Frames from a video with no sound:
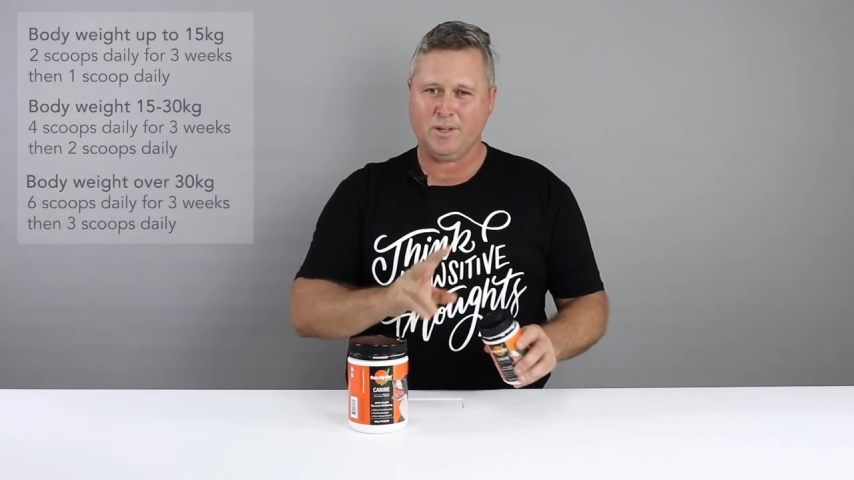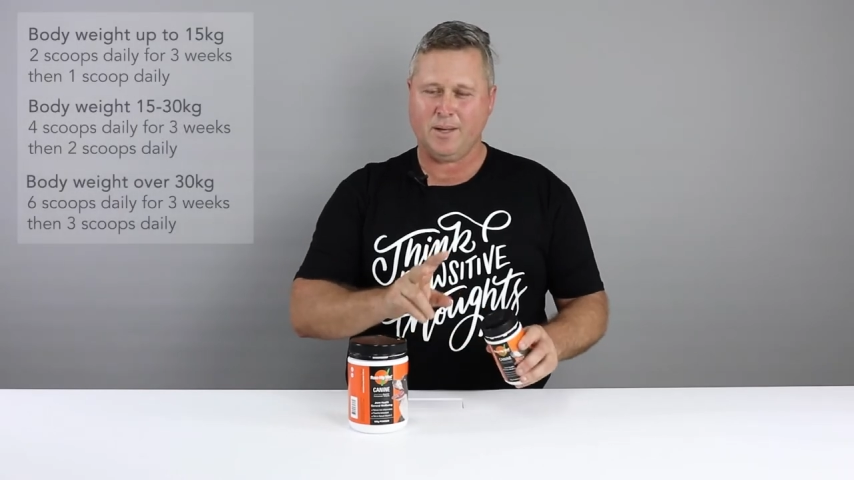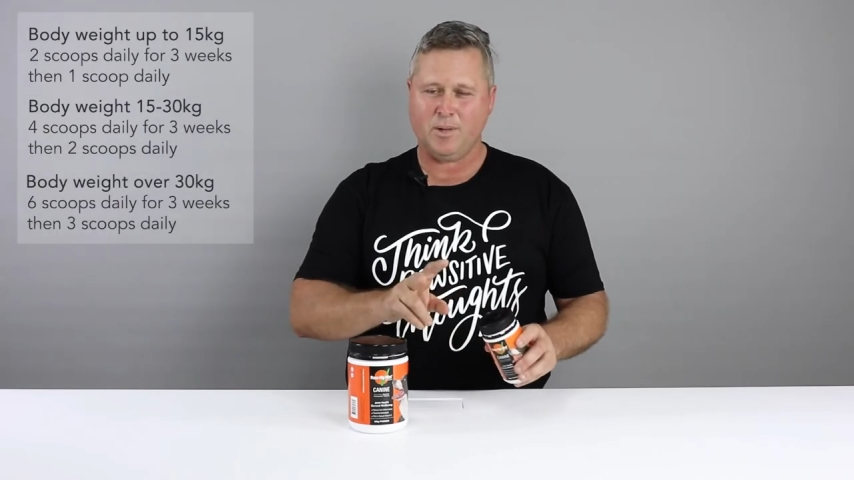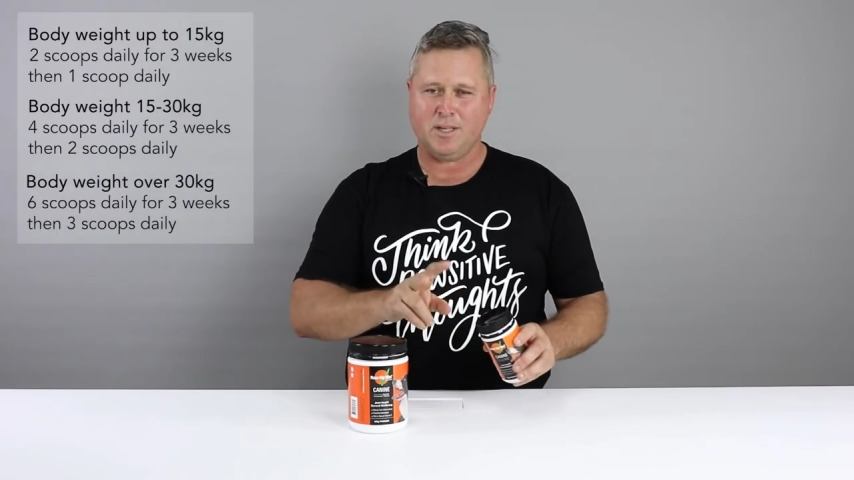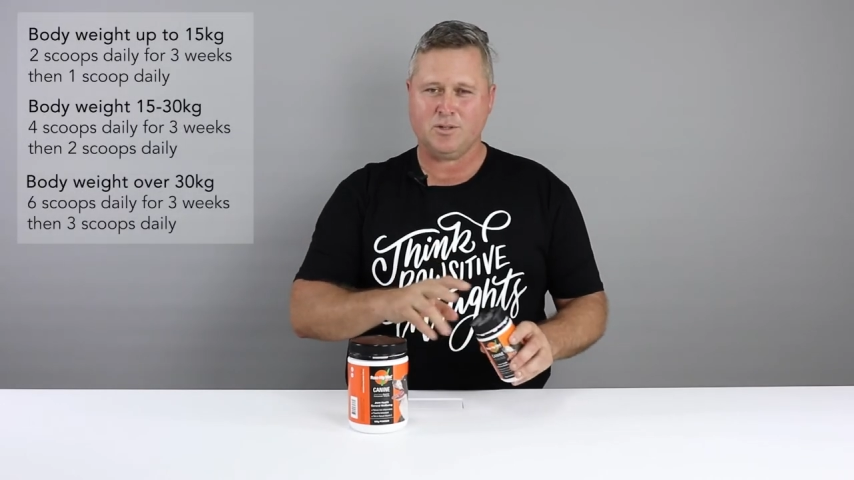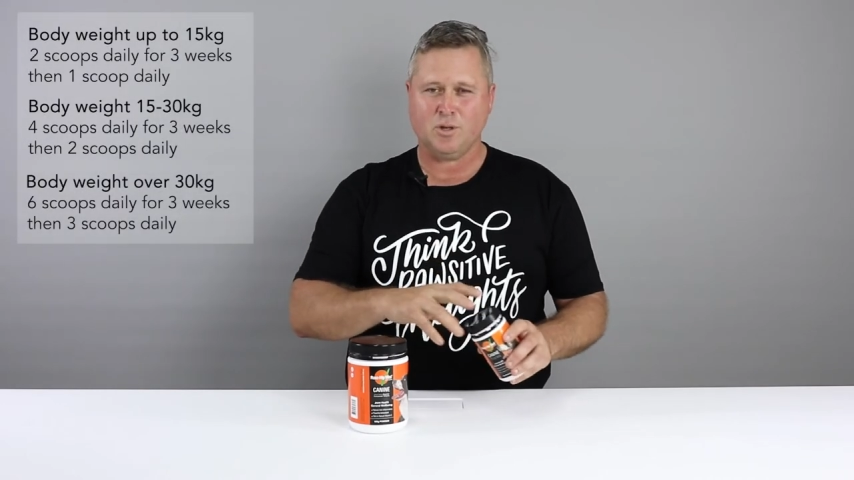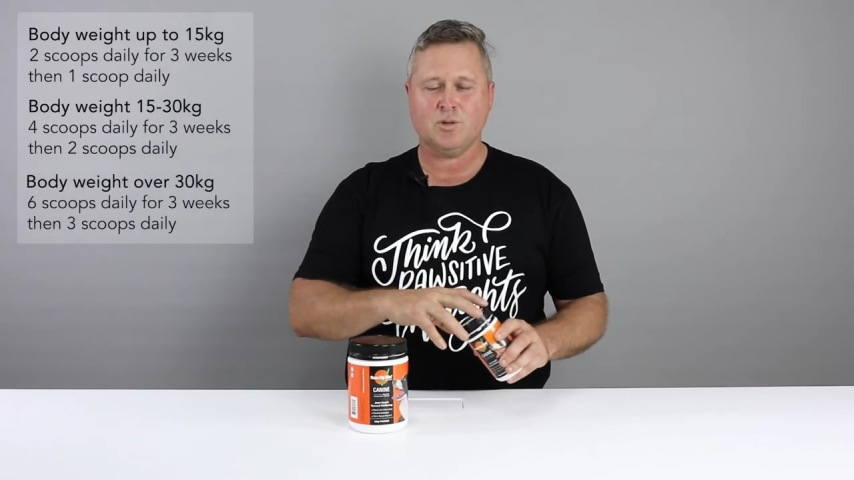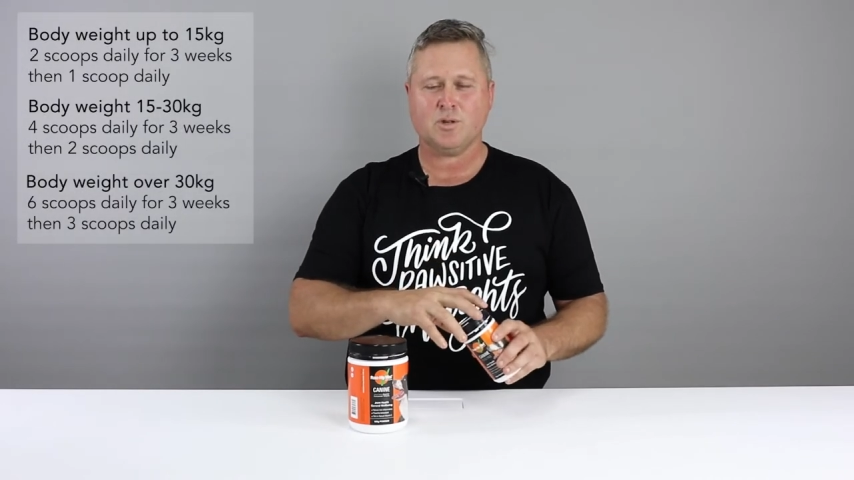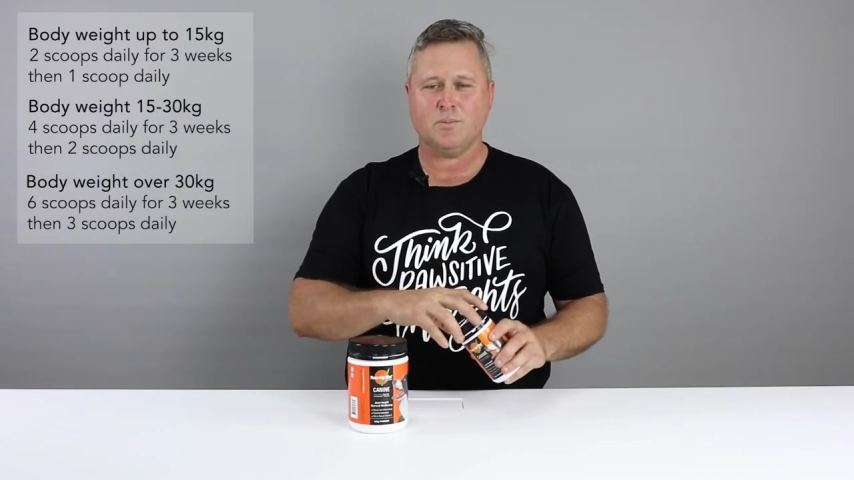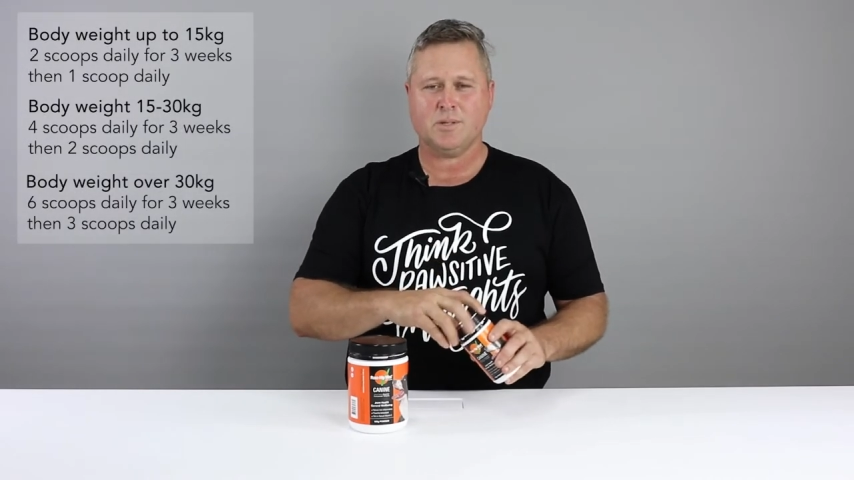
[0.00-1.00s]
that means 2
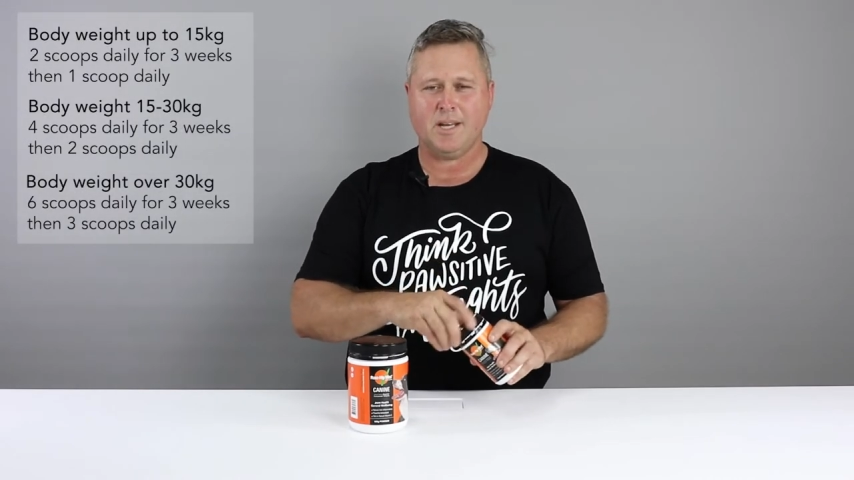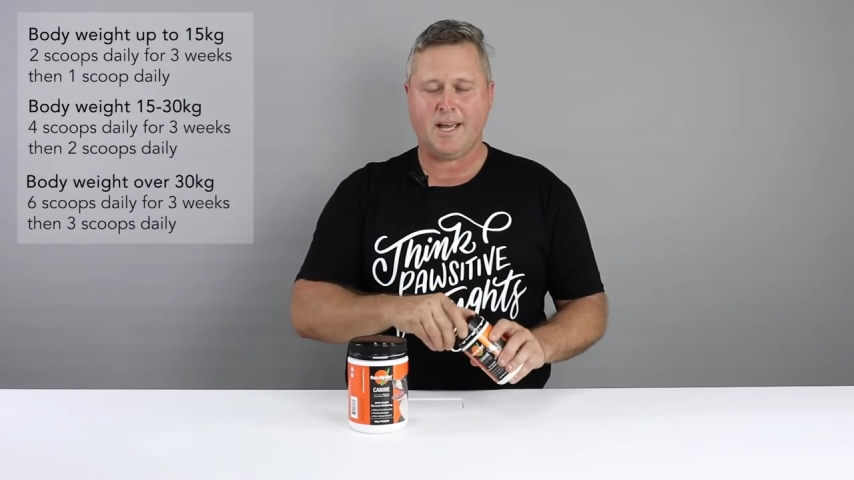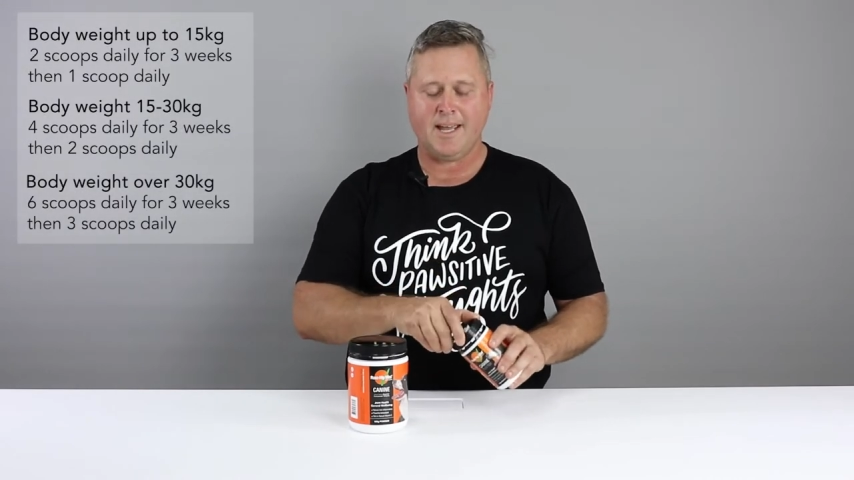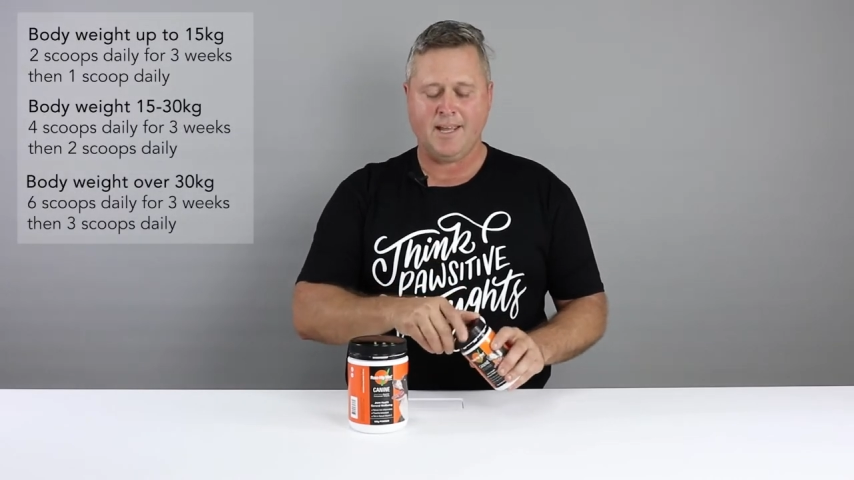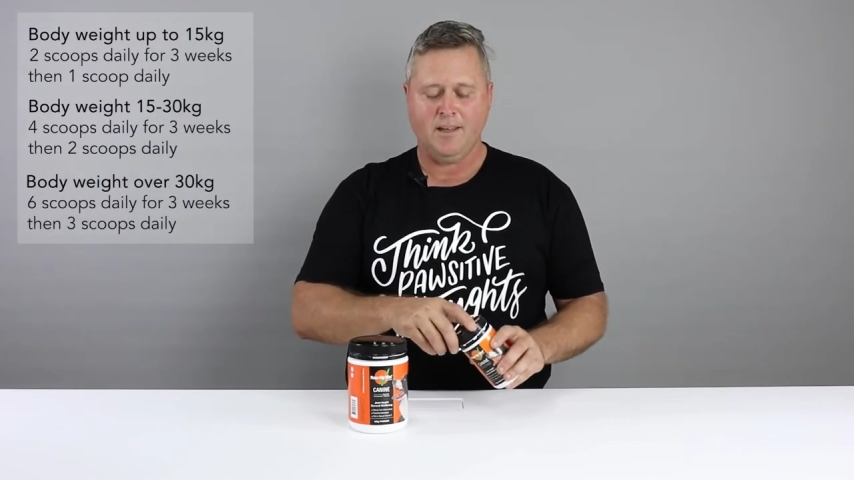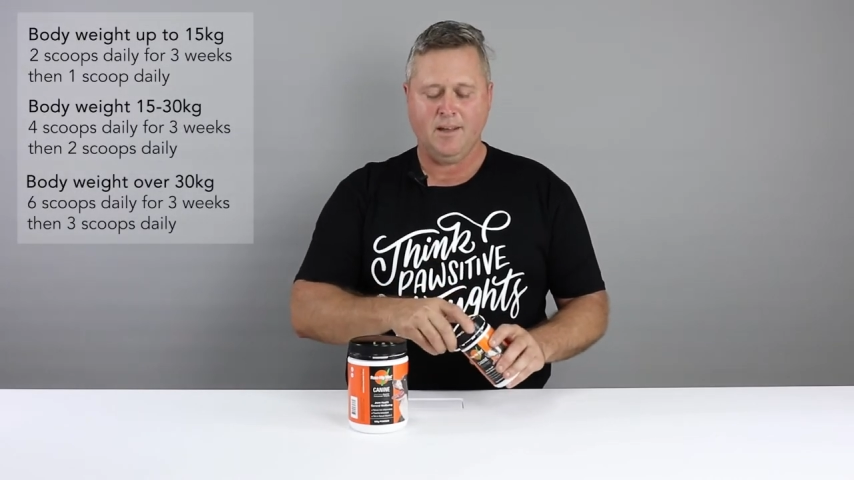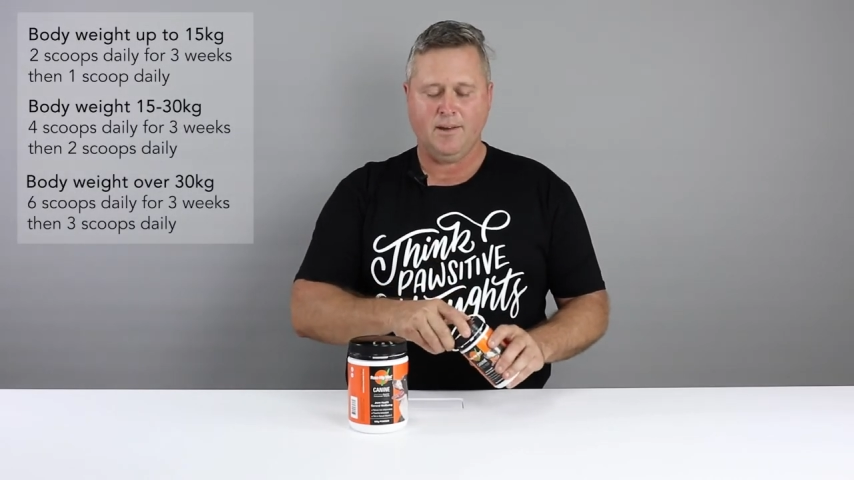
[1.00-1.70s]
scoops a day